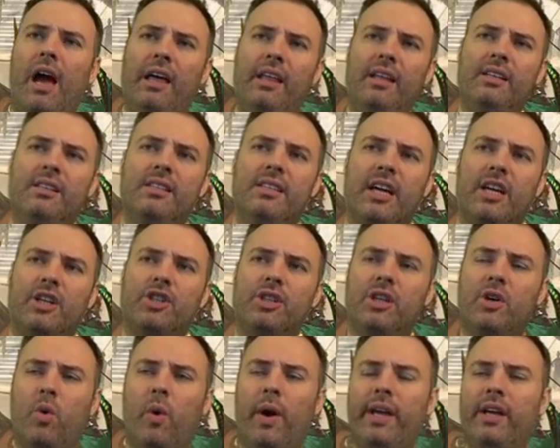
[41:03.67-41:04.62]
I think this is
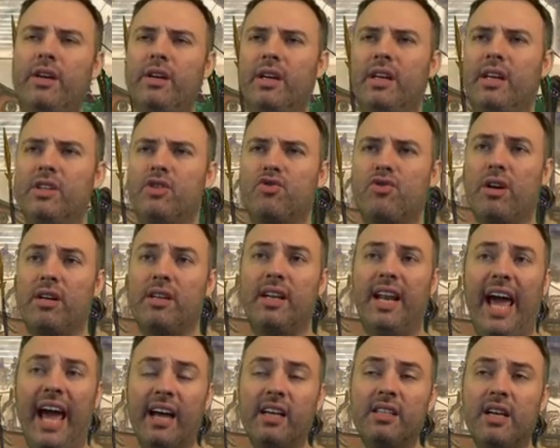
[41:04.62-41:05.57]
actually quite good in
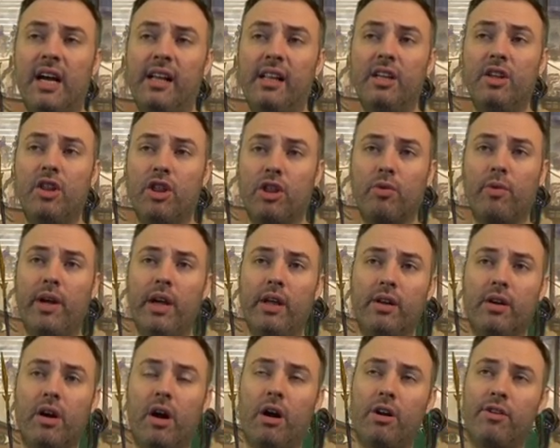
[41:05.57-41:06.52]
Constructed. Exiling three
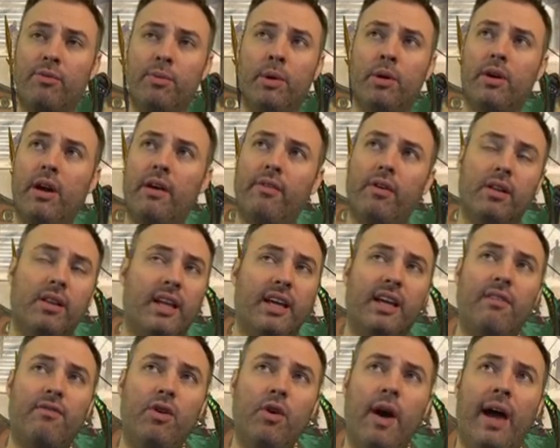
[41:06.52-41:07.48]
other cards from your graveyard.
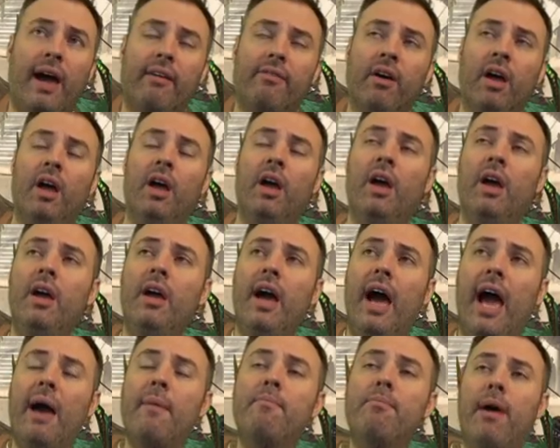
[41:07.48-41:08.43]
Like, if you have
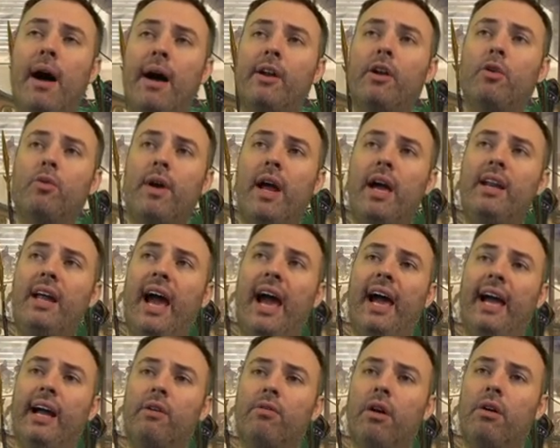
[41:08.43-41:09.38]
a mono-red
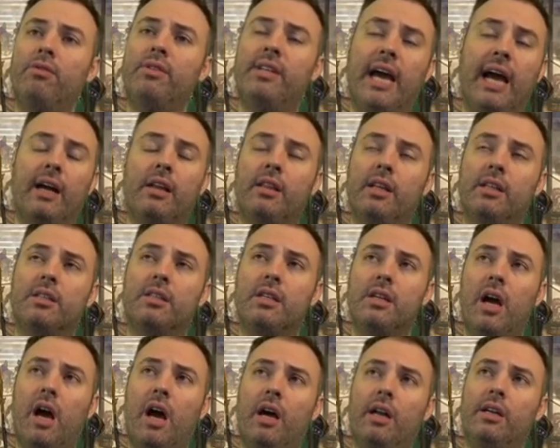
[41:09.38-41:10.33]
aggro deck that's
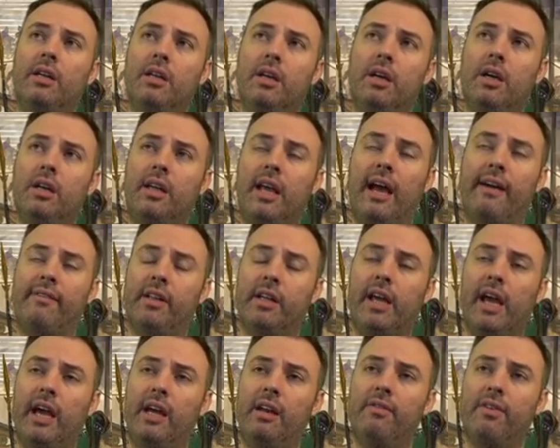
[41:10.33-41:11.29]
not
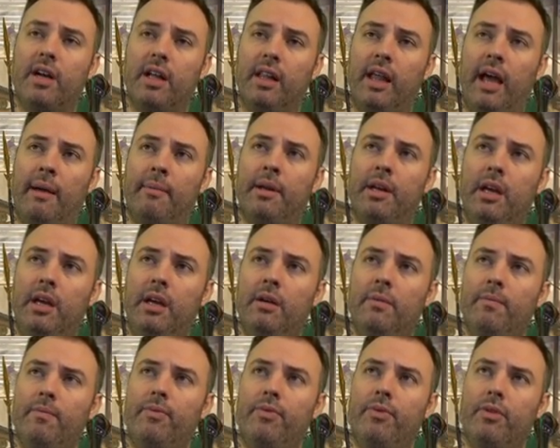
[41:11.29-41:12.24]
Cavalcade of Calamity,
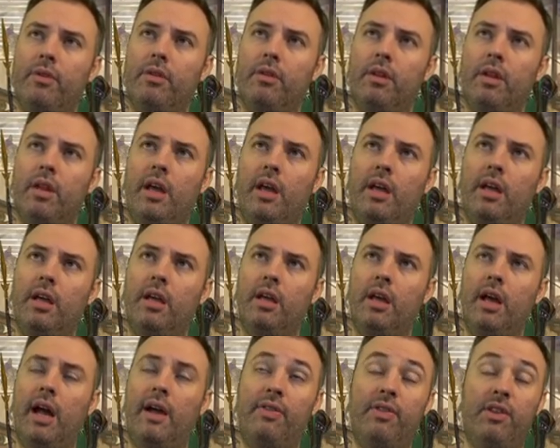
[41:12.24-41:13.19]

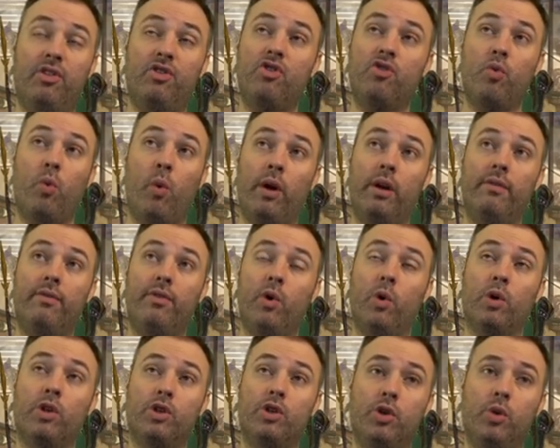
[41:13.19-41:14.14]
and this is one of
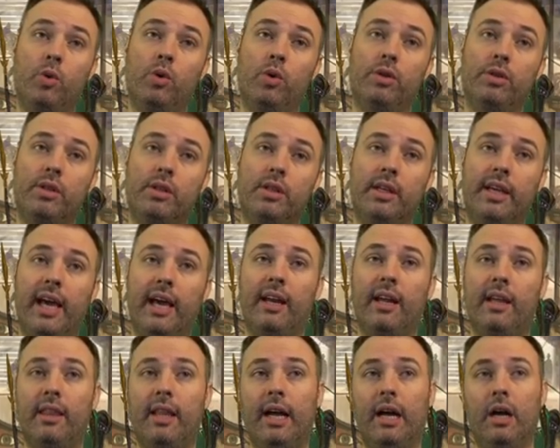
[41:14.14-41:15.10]
your tools to get
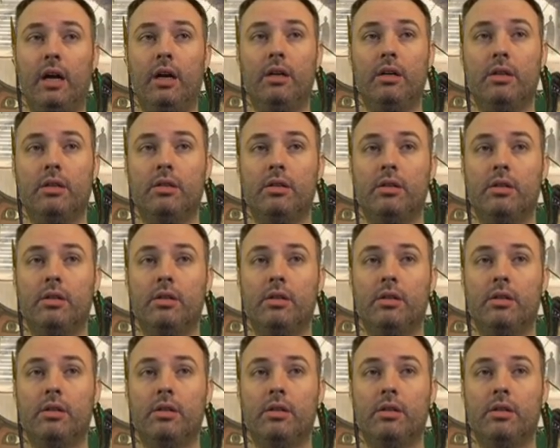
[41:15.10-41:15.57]
in there,